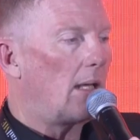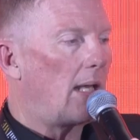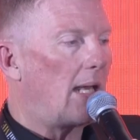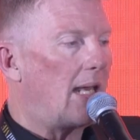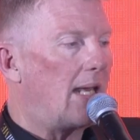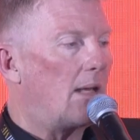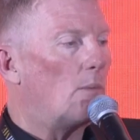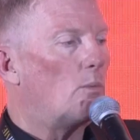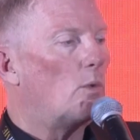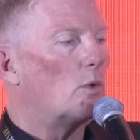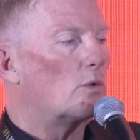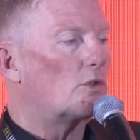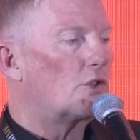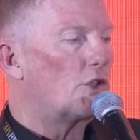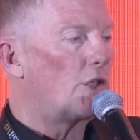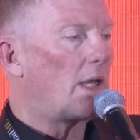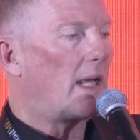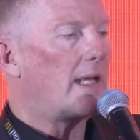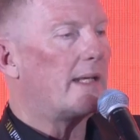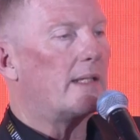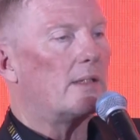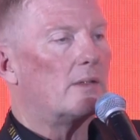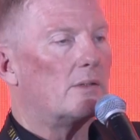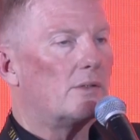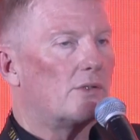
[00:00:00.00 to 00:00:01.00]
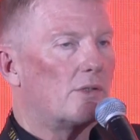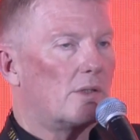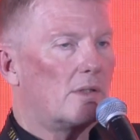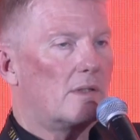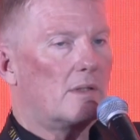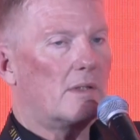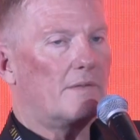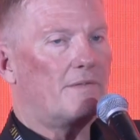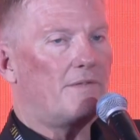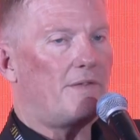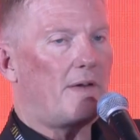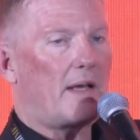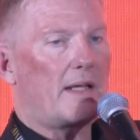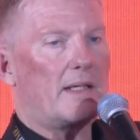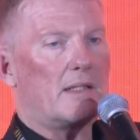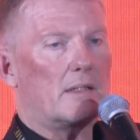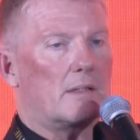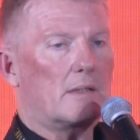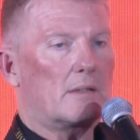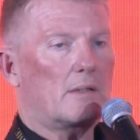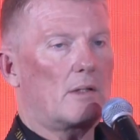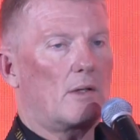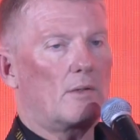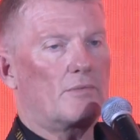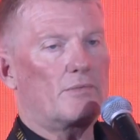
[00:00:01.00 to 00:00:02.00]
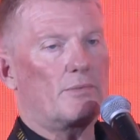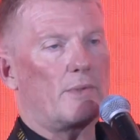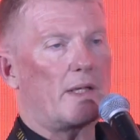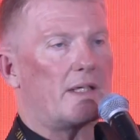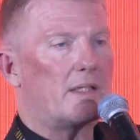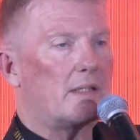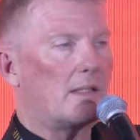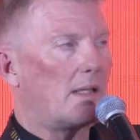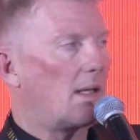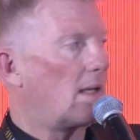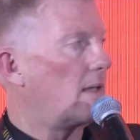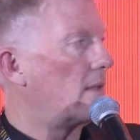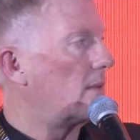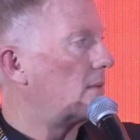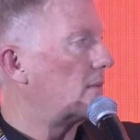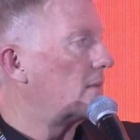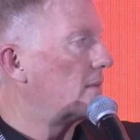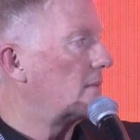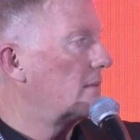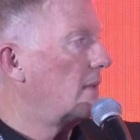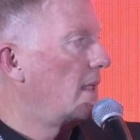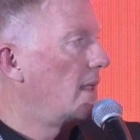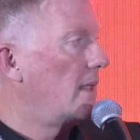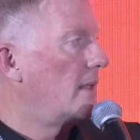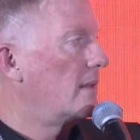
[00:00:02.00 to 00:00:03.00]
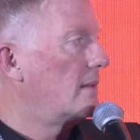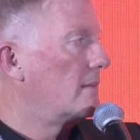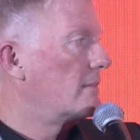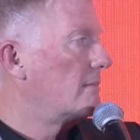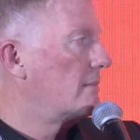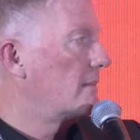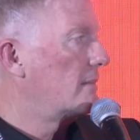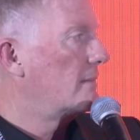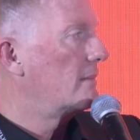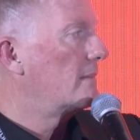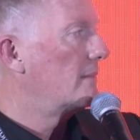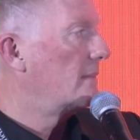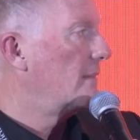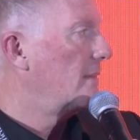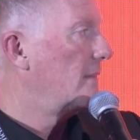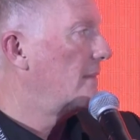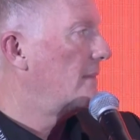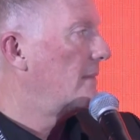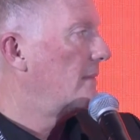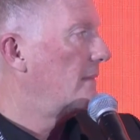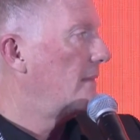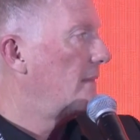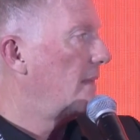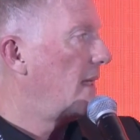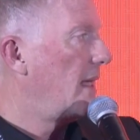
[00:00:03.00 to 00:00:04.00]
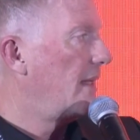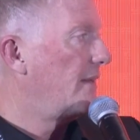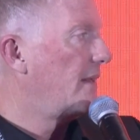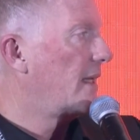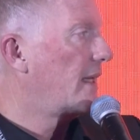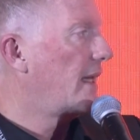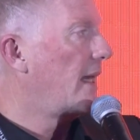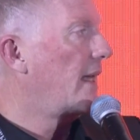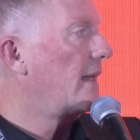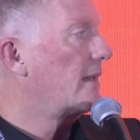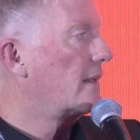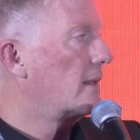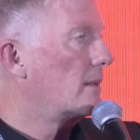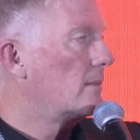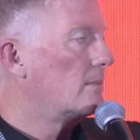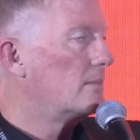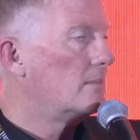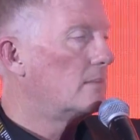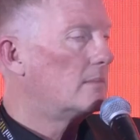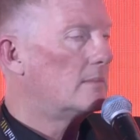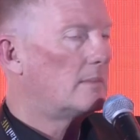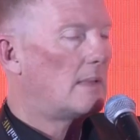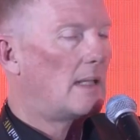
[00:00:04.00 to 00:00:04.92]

It will change the face of retail in the kingdom.